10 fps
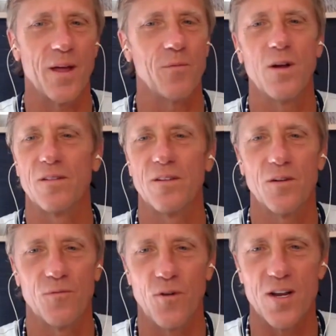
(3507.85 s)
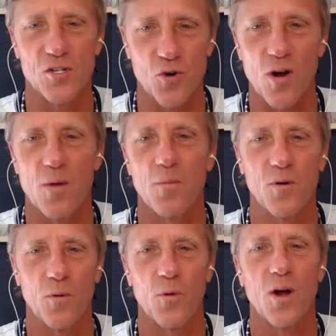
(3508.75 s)
or they weren't very
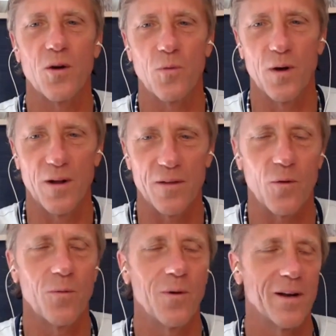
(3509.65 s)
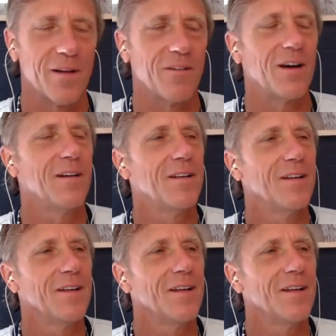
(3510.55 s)
enjoyable to work with, or whatever.